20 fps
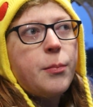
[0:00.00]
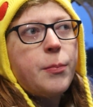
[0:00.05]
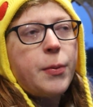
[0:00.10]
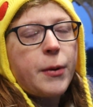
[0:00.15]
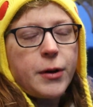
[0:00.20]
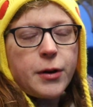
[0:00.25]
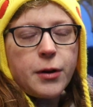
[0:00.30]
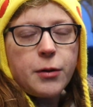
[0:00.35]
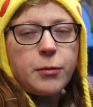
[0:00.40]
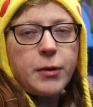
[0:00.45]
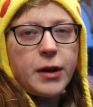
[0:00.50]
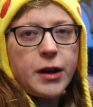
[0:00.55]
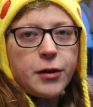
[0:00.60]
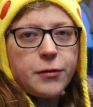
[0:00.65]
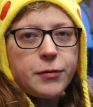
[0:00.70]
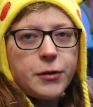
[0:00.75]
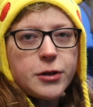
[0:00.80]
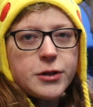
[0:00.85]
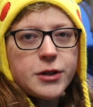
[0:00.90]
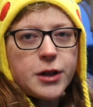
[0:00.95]
But when
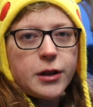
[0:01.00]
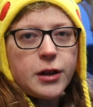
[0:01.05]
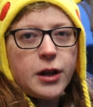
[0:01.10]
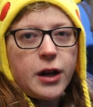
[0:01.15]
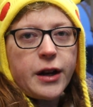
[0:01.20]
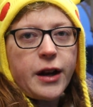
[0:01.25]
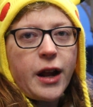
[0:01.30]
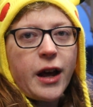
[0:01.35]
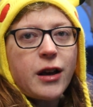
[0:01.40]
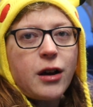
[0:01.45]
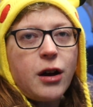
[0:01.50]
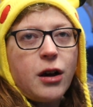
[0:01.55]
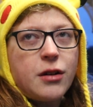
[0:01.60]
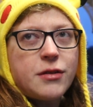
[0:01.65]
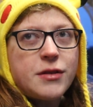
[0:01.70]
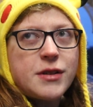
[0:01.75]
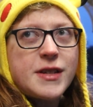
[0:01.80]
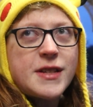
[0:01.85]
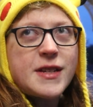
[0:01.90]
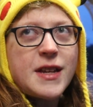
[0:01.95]
I've looked online, I
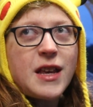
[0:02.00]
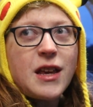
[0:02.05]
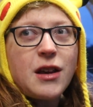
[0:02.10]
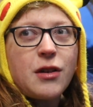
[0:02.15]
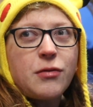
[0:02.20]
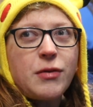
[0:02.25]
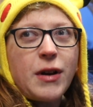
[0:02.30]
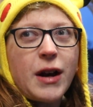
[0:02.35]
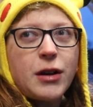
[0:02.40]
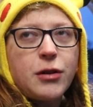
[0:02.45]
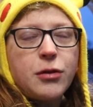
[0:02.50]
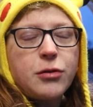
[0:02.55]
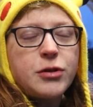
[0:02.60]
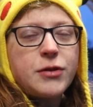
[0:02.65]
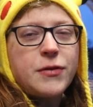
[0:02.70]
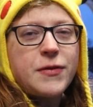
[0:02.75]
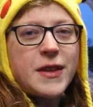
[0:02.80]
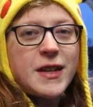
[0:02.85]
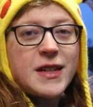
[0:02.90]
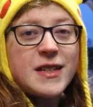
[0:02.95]
can't see a
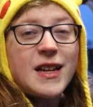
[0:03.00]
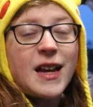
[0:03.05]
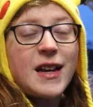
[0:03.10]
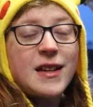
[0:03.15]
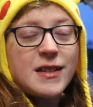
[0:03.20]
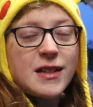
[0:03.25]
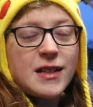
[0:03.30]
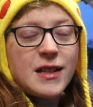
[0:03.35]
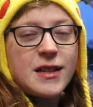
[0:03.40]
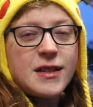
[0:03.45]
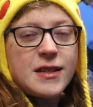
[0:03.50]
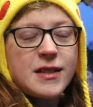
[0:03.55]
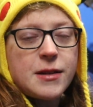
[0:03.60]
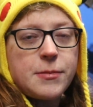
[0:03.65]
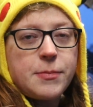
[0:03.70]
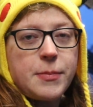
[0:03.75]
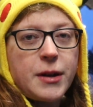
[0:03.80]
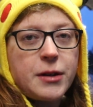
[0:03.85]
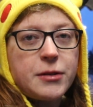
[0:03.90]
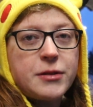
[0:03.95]
record of this as a
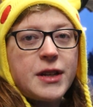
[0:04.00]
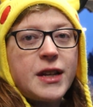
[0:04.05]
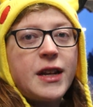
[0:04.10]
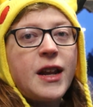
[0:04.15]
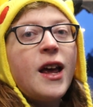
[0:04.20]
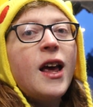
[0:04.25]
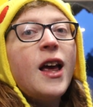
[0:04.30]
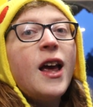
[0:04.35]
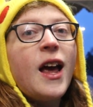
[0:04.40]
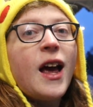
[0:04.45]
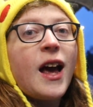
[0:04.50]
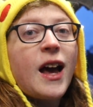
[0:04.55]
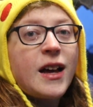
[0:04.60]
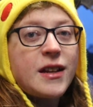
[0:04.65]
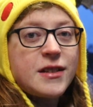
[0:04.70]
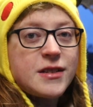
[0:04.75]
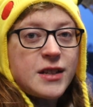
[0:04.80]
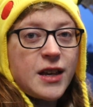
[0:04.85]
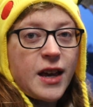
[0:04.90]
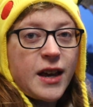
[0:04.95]
listed building
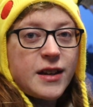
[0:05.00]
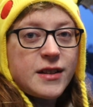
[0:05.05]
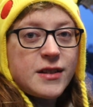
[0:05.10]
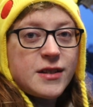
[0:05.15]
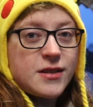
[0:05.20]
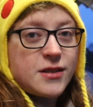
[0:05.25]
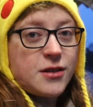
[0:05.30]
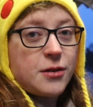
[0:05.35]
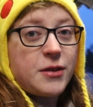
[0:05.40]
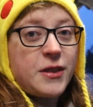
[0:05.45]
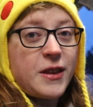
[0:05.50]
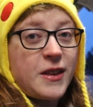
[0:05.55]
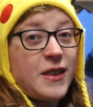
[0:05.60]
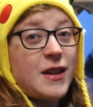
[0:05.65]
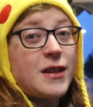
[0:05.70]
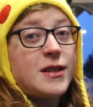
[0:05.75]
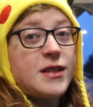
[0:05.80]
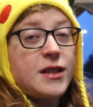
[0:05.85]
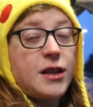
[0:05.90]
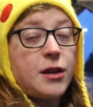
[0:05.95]
as yet, so I think
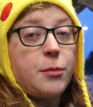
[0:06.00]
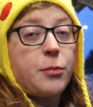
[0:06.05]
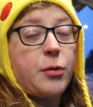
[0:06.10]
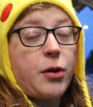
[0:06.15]
that's still in